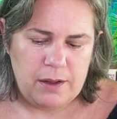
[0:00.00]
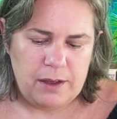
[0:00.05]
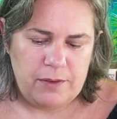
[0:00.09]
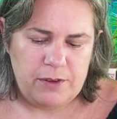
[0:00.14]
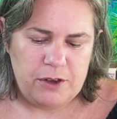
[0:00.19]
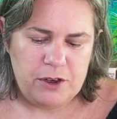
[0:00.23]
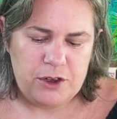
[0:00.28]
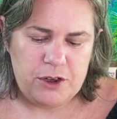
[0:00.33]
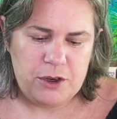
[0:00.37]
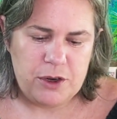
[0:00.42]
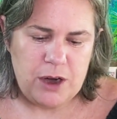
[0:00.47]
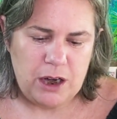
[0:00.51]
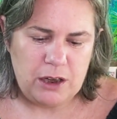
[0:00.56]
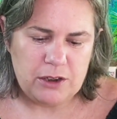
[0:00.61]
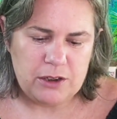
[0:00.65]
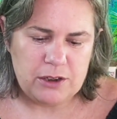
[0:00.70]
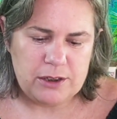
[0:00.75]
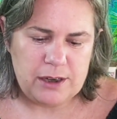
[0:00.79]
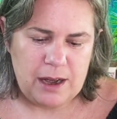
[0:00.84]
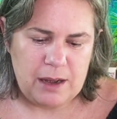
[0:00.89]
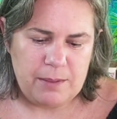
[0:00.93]
if you do
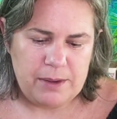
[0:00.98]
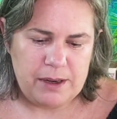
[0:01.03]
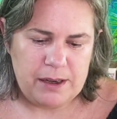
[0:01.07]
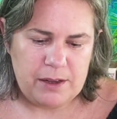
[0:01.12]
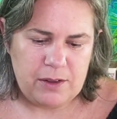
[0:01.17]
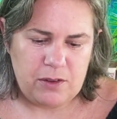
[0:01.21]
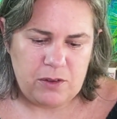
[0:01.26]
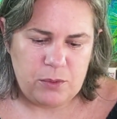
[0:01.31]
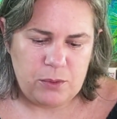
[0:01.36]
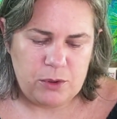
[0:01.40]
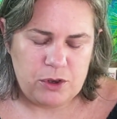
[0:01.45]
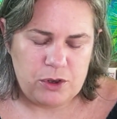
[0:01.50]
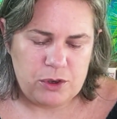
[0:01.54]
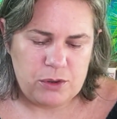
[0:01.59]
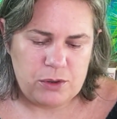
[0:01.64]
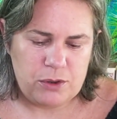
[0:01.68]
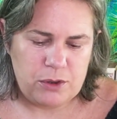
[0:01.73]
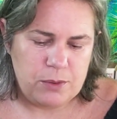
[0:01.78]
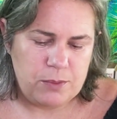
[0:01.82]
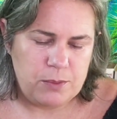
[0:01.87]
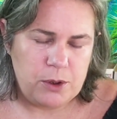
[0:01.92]
color dominance, which
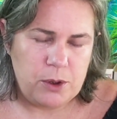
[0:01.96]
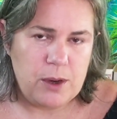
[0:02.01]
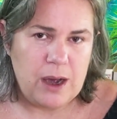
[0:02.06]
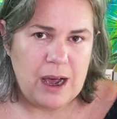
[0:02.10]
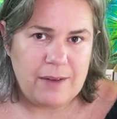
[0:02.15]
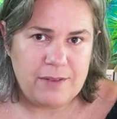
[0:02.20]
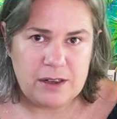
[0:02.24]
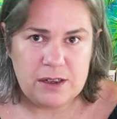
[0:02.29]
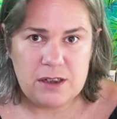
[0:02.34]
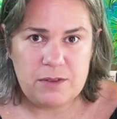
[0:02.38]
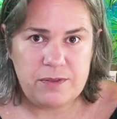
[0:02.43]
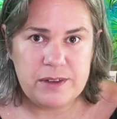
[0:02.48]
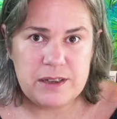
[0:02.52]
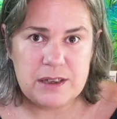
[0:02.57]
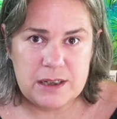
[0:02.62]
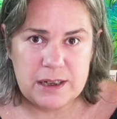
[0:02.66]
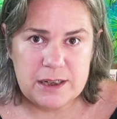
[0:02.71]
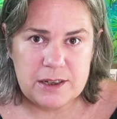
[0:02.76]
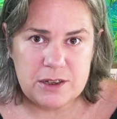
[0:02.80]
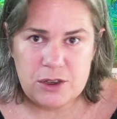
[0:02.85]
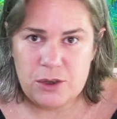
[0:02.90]
you have to, it's
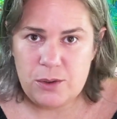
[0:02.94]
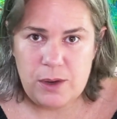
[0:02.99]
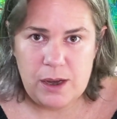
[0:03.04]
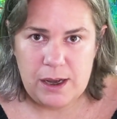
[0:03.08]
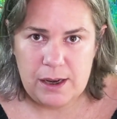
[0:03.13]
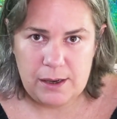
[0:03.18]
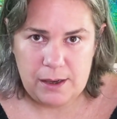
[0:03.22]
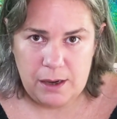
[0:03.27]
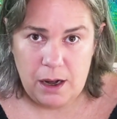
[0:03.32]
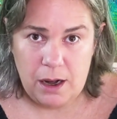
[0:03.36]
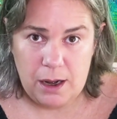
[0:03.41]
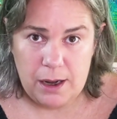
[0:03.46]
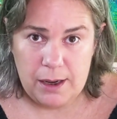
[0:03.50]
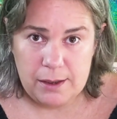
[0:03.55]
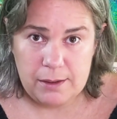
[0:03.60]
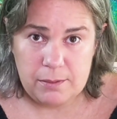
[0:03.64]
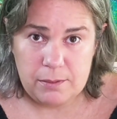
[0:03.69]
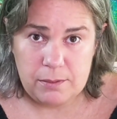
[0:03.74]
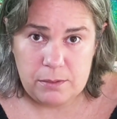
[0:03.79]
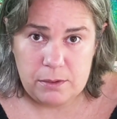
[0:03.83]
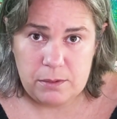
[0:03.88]
physics, you can't
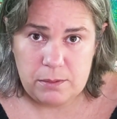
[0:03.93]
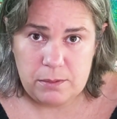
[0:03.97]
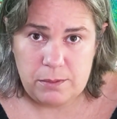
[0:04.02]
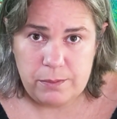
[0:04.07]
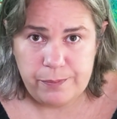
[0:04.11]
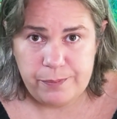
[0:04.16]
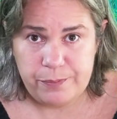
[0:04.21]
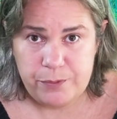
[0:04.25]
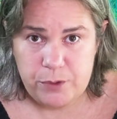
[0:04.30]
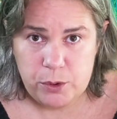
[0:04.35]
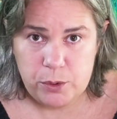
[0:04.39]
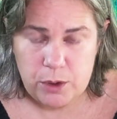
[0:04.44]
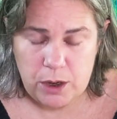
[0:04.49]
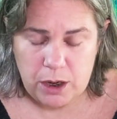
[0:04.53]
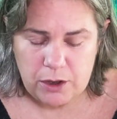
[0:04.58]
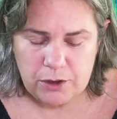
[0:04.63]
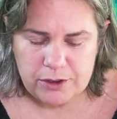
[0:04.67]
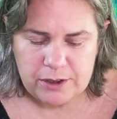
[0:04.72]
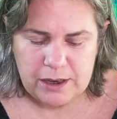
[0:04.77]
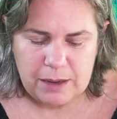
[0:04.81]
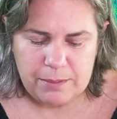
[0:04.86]
not do
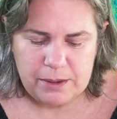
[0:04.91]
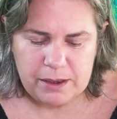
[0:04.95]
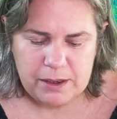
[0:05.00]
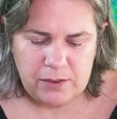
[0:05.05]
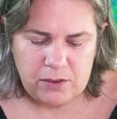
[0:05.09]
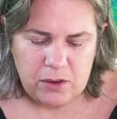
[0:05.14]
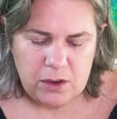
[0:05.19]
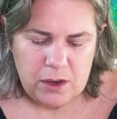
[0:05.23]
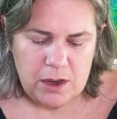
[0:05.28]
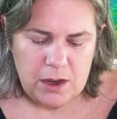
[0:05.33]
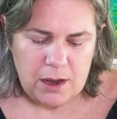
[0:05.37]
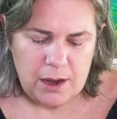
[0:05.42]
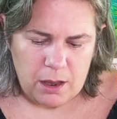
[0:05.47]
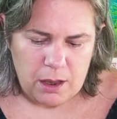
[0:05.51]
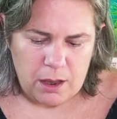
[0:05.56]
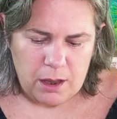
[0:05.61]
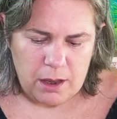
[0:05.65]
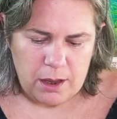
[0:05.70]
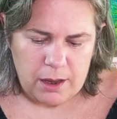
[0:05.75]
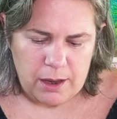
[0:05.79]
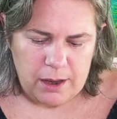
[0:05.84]
color dominance.
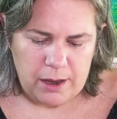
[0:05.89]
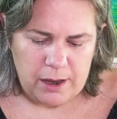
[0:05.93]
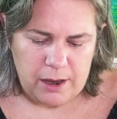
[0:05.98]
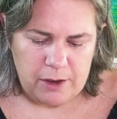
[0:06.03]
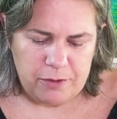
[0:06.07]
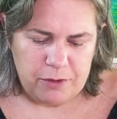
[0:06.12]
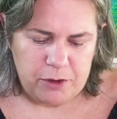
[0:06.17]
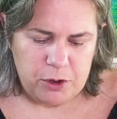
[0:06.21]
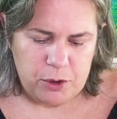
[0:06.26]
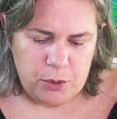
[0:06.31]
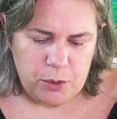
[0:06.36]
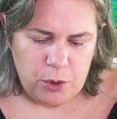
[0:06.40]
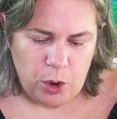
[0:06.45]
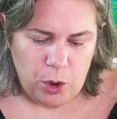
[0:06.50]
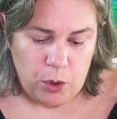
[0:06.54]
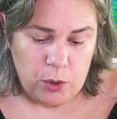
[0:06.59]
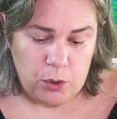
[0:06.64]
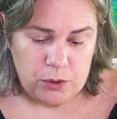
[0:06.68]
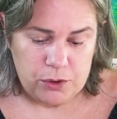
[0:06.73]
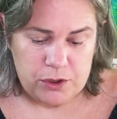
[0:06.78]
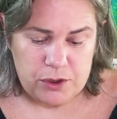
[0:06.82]
If you
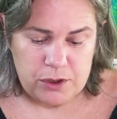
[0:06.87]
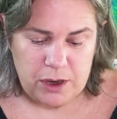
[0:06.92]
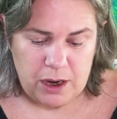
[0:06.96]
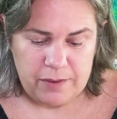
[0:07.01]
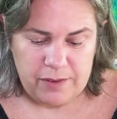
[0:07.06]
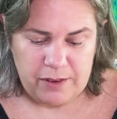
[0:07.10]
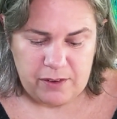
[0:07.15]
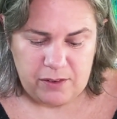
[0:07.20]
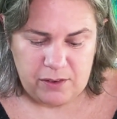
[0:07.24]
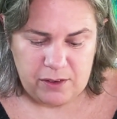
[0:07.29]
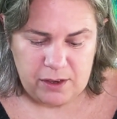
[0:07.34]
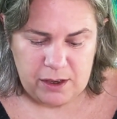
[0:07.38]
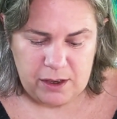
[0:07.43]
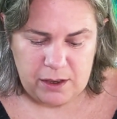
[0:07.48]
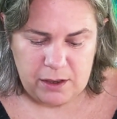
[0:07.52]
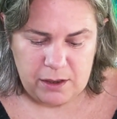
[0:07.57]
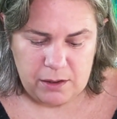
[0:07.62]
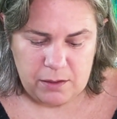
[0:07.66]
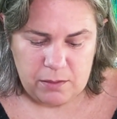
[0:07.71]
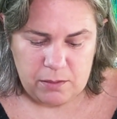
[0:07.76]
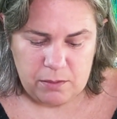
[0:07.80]
hold,
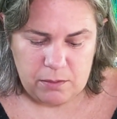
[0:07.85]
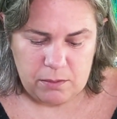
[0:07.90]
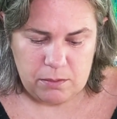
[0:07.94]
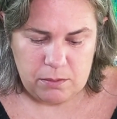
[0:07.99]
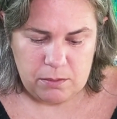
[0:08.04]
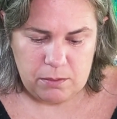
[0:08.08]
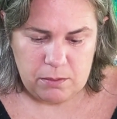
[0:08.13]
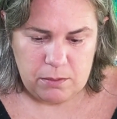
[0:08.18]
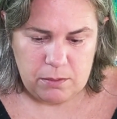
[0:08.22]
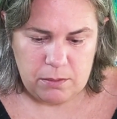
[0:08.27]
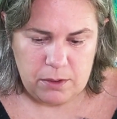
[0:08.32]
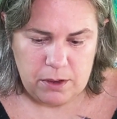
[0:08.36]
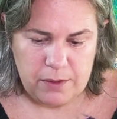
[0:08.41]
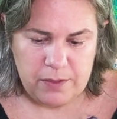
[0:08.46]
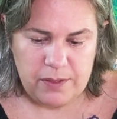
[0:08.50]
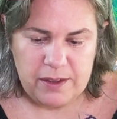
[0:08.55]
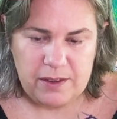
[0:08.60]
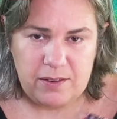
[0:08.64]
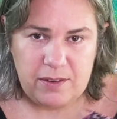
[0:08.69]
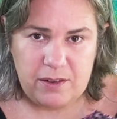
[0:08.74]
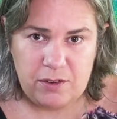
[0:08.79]
obviously,
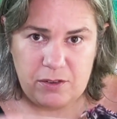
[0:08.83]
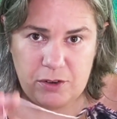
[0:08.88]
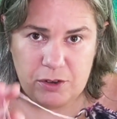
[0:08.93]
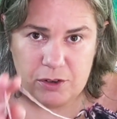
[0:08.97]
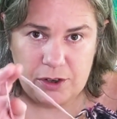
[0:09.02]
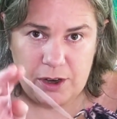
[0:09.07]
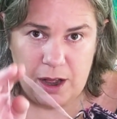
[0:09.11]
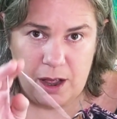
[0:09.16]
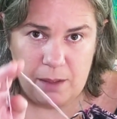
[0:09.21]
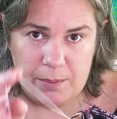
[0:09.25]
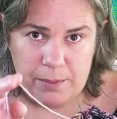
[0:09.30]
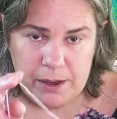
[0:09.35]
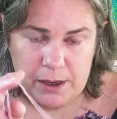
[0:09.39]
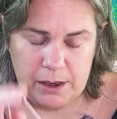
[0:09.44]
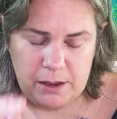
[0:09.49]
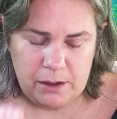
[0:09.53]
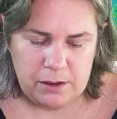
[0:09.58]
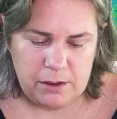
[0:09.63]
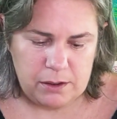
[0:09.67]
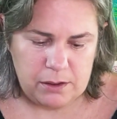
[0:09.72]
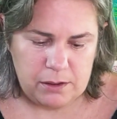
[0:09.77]
this is your
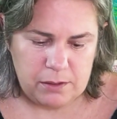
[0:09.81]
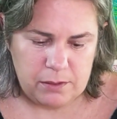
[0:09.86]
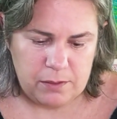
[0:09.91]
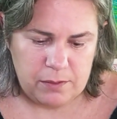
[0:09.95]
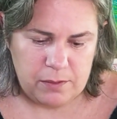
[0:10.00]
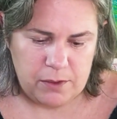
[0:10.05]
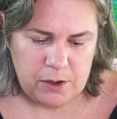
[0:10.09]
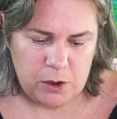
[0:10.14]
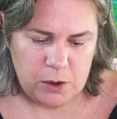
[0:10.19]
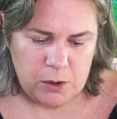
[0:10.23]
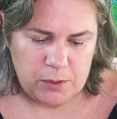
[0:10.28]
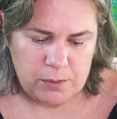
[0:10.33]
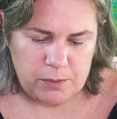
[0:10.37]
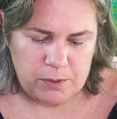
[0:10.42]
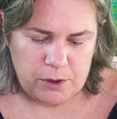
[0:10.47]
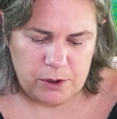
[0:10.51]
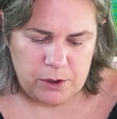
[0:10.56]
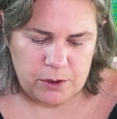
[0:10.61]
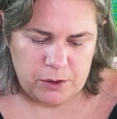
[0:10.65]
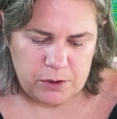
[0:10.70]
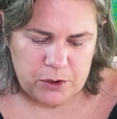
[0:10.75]
dominant, your
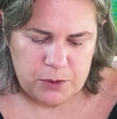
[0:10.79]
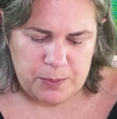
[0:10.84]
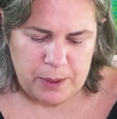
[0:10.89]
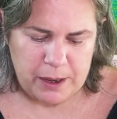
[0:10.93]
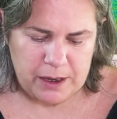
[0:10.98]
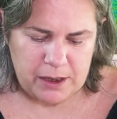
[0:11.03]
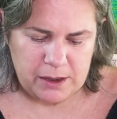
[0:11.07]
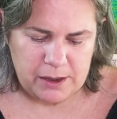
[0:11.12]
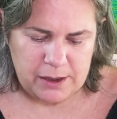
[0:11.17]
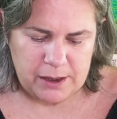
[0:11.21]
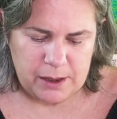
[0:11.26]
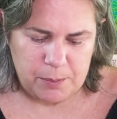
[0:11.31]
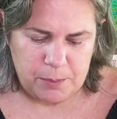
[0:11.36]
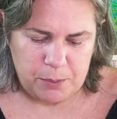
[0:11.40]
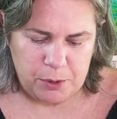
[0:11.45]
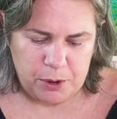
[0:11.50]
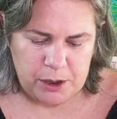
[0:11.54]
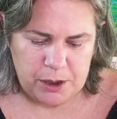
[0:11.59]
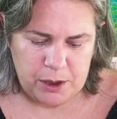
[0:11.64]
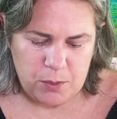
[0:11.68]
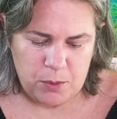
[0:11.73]
speckly,
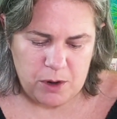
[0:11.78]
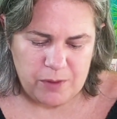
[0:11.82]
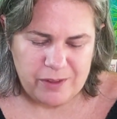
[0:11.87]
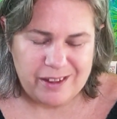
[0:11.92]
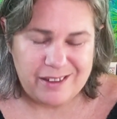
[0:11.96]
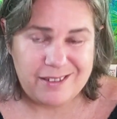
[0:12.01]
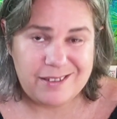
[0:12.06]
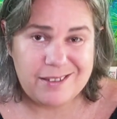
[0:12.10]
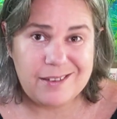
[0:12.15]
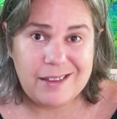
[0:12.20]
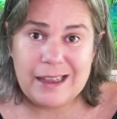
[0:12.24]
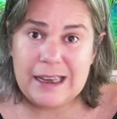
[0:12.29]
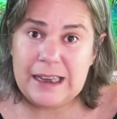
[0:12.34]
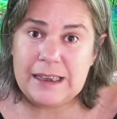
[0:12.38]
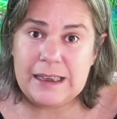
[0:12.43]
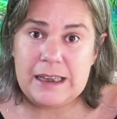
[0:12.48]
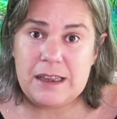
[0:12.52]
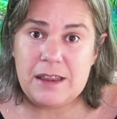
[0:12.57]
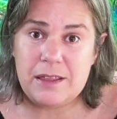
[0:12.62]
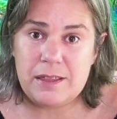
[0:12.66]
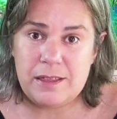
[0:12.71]
pretty one that's
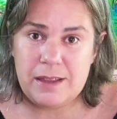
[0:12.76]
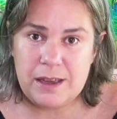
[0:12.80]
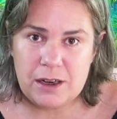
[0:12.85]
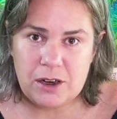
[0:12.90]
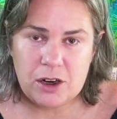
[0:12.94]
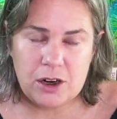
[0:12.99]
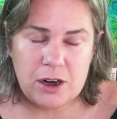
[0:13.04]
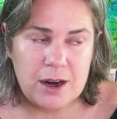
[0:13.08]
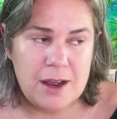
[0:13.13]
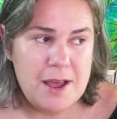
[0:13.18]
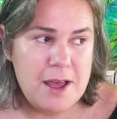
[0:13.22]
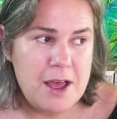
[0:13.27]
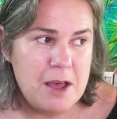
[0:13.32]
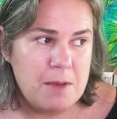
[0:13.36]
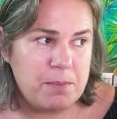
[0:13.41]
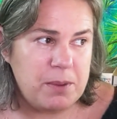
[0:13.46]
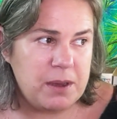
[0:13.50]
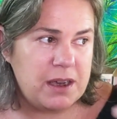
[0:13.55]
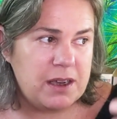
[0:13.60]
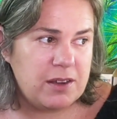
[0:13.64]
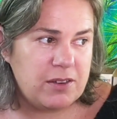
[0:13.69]
slightly thinner,
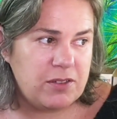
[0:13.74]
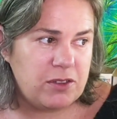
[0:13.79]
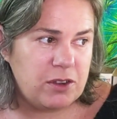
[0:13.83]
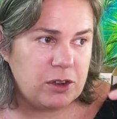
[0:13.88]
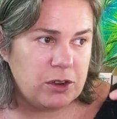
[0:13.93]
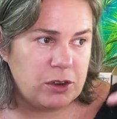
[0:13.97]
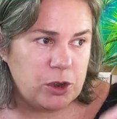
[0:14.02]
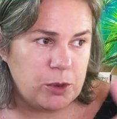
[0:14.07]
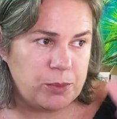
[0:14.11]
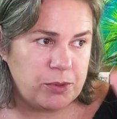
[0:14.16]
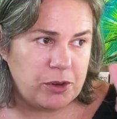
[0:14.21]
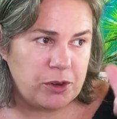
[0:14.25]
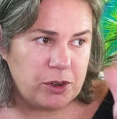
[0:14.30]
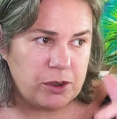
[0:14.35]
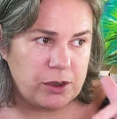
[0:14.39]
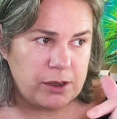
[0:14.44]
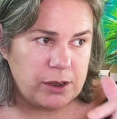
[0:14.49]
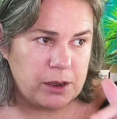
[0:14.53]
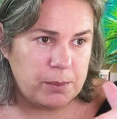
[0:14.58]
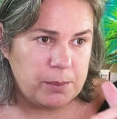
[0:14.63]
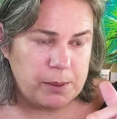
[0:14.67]
because the loops are a
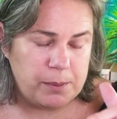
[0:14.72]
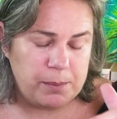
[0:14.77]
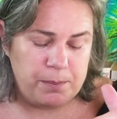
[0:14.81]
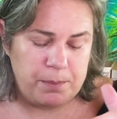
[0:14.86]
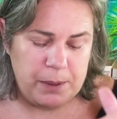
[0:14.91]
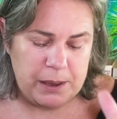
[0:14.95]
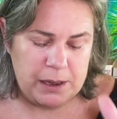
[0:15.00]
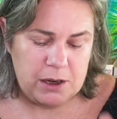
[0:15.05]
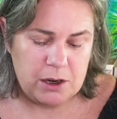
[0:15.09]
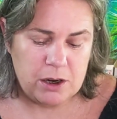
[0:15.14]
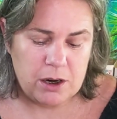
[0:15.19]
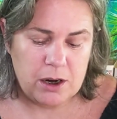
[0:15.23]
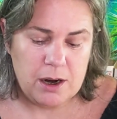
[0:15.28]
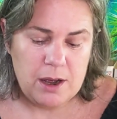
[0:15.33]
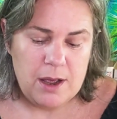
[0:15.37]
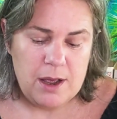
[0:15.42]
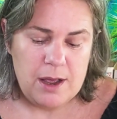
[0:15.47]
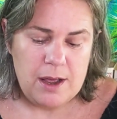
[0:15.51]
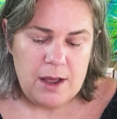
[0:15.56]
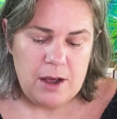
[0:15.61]
little bit bigger,